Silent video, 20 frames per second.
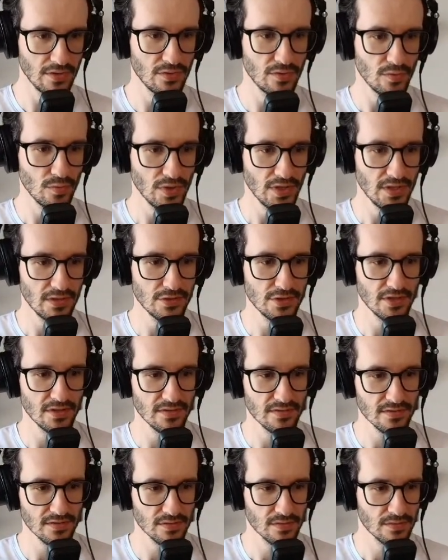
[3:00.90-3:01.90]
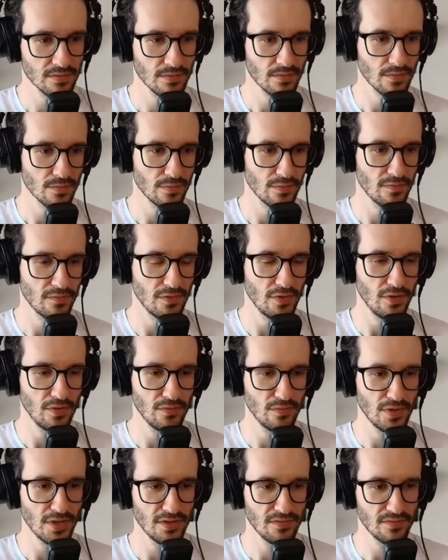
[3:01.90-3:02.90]
two agents with
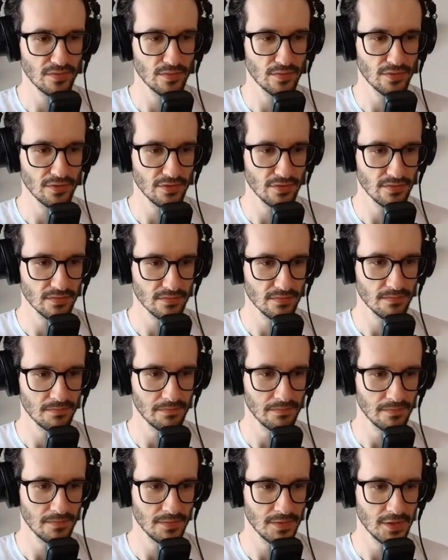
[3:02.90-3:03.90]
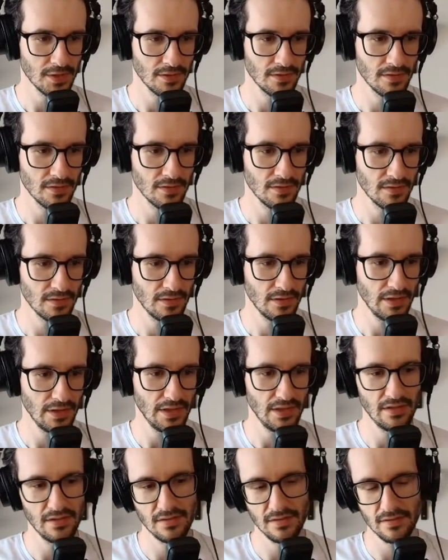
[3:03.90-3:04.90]
low effort,
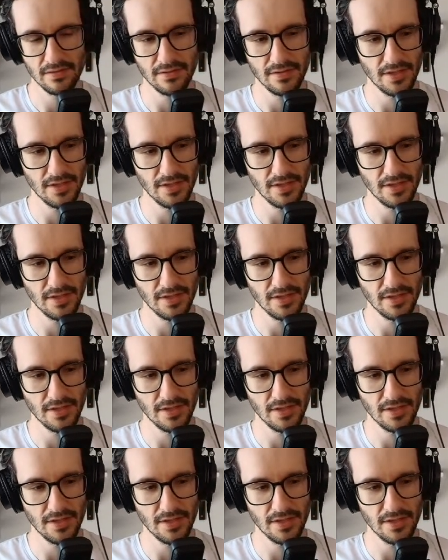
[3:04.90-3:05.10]
and